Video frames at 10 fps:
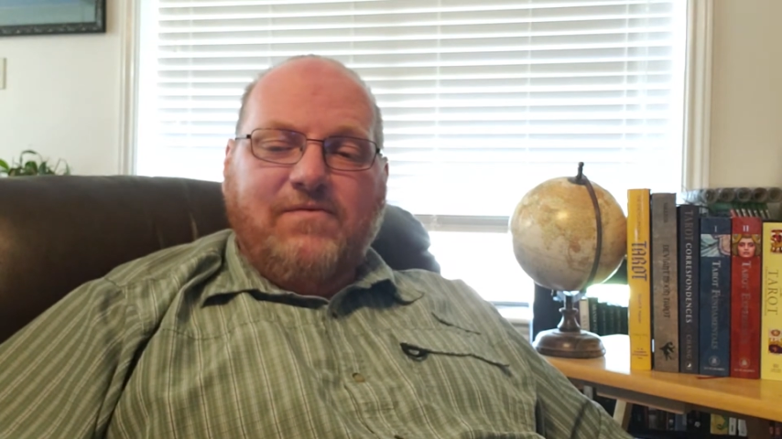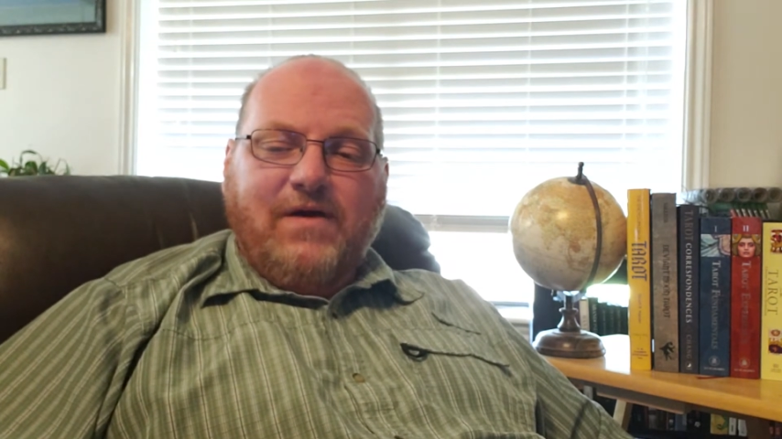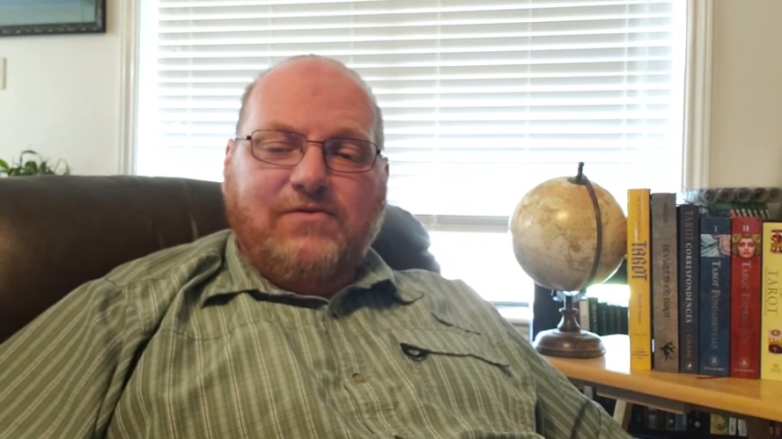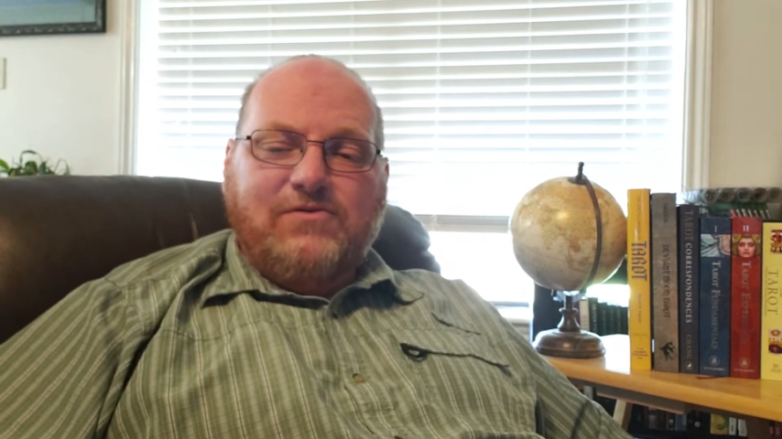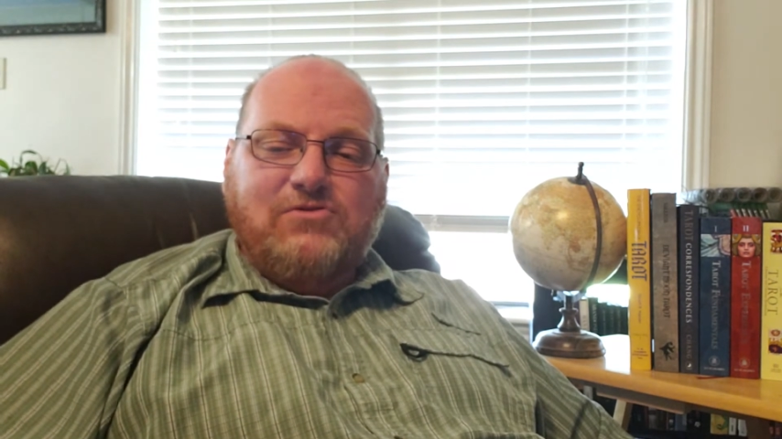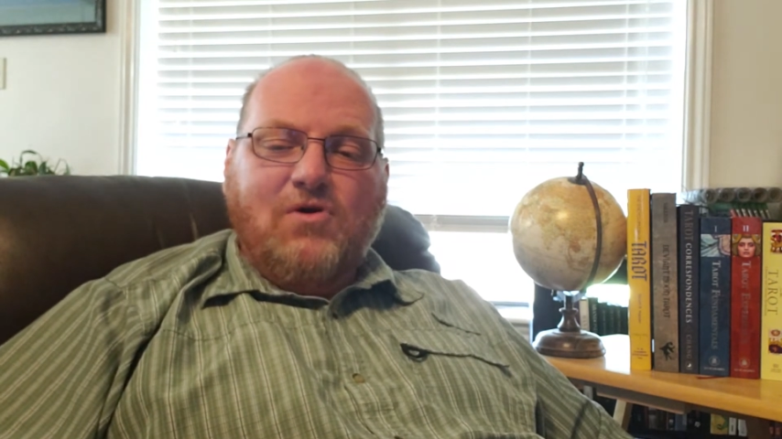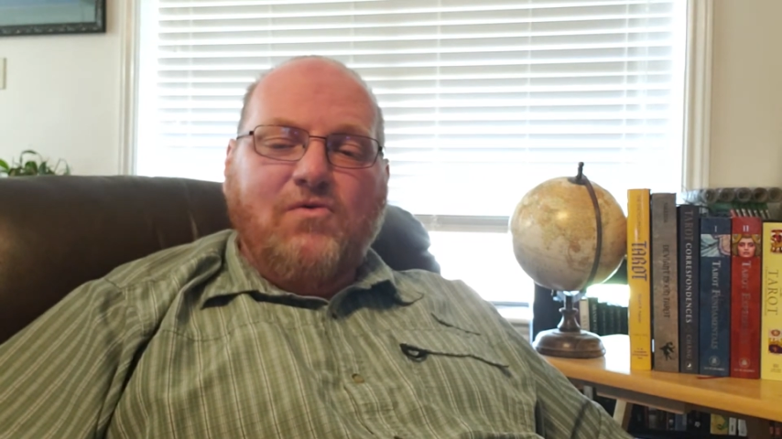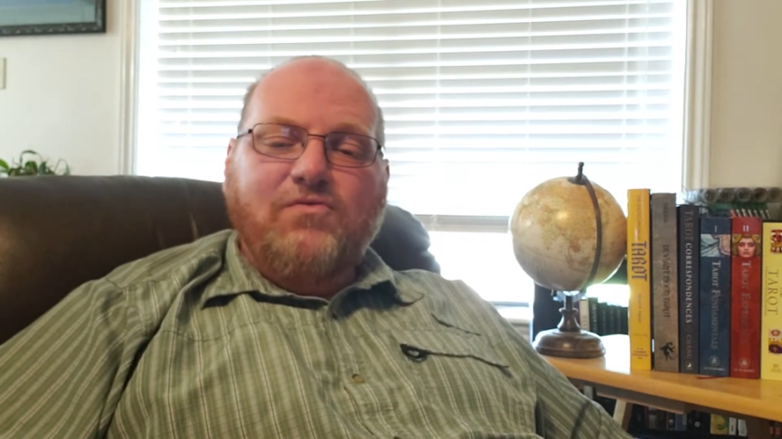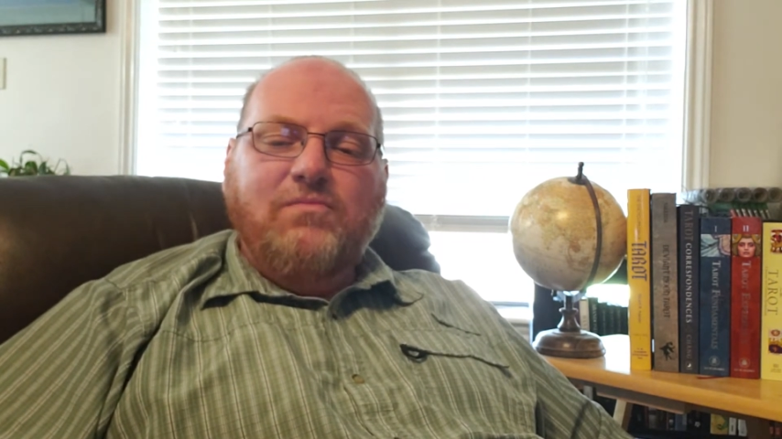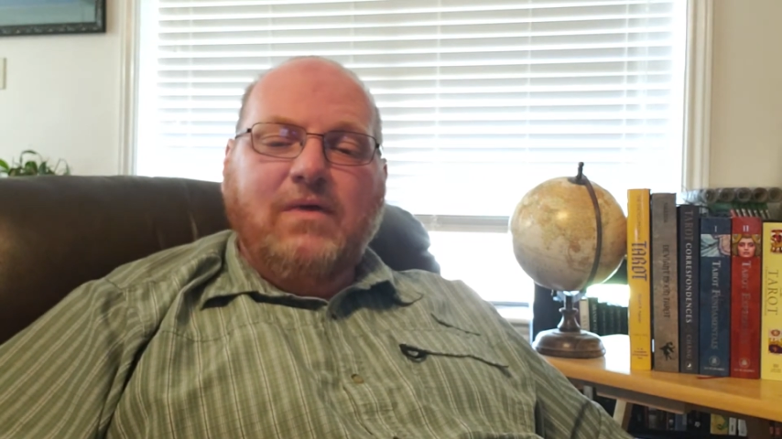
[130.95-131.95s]
felt so
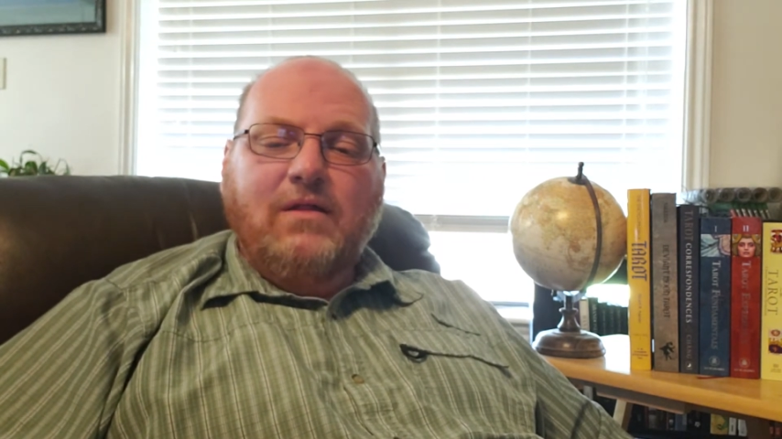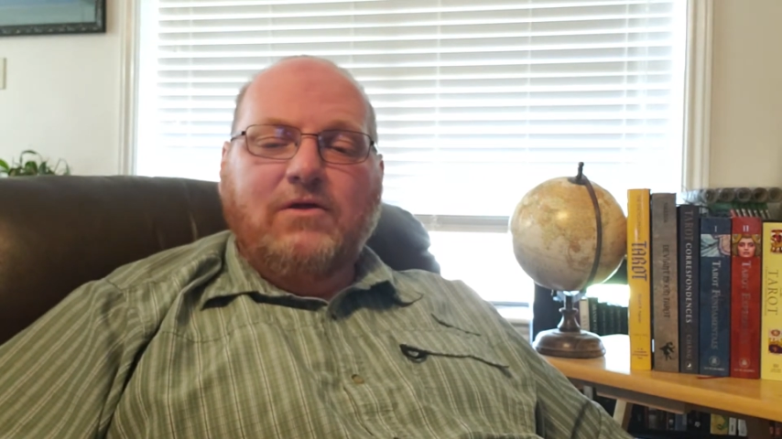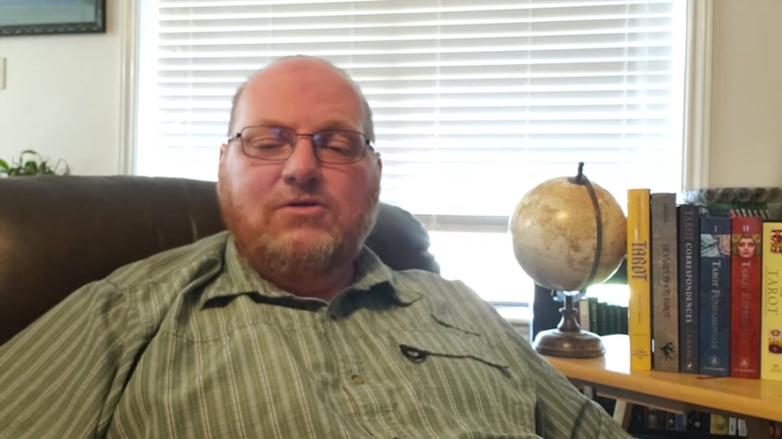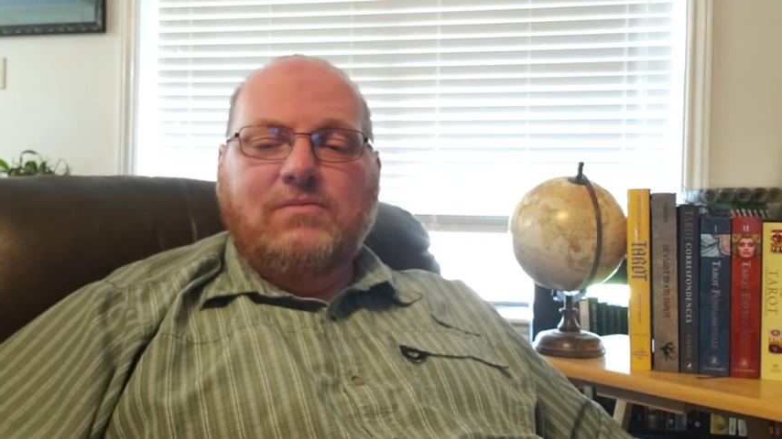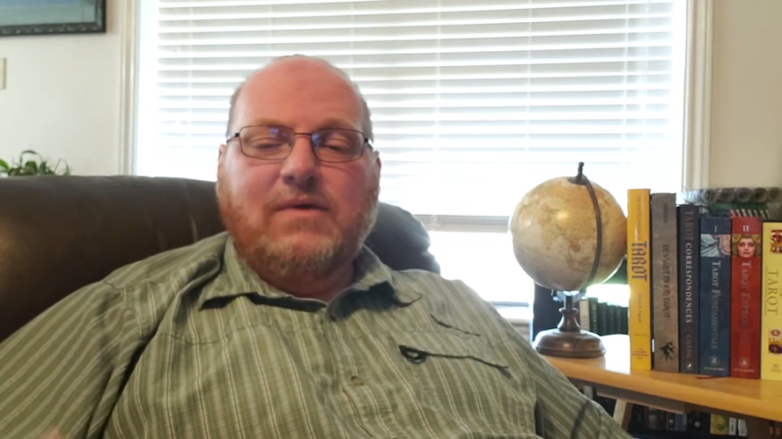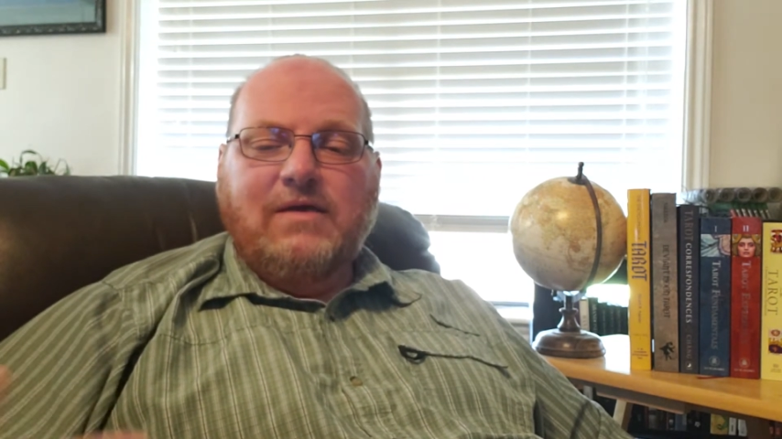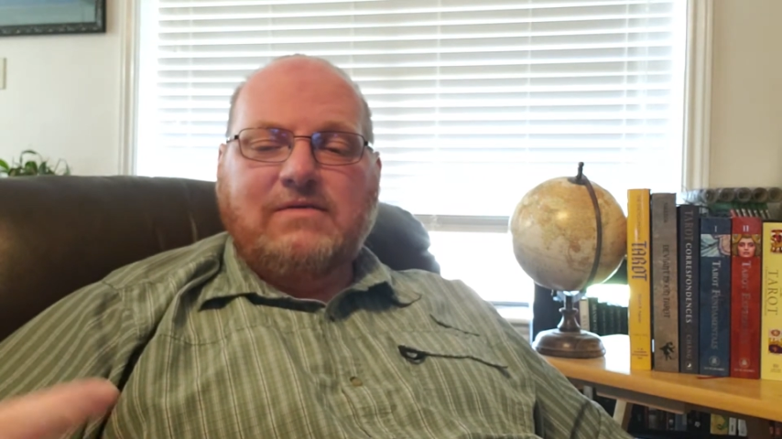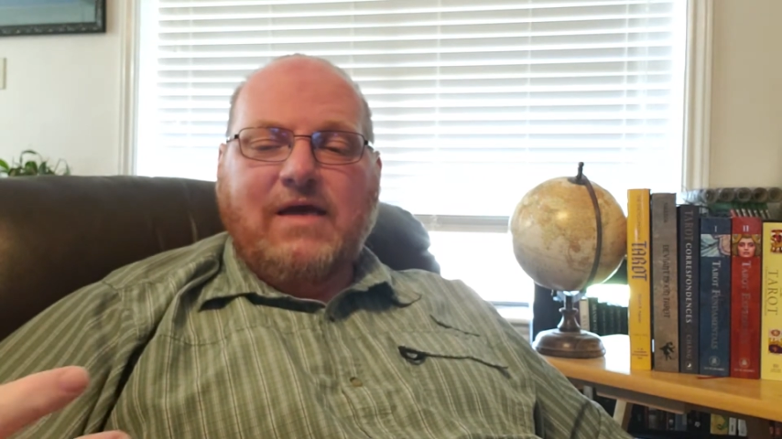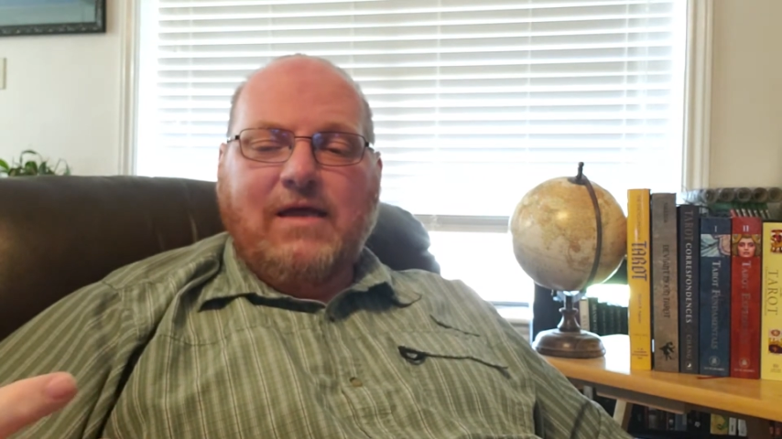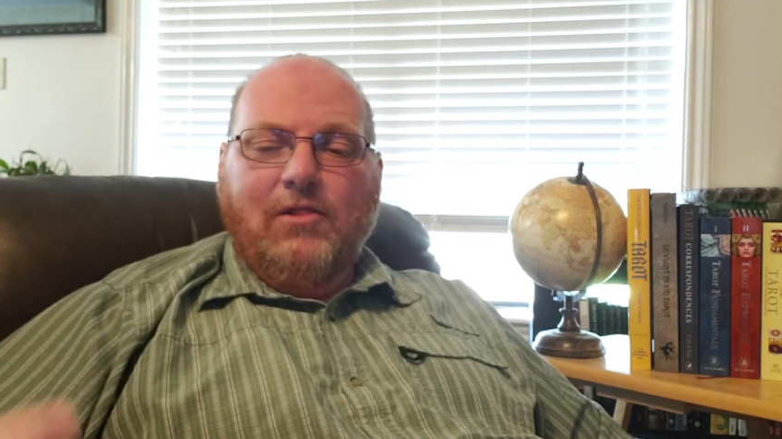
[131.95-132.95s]
familiar to me as I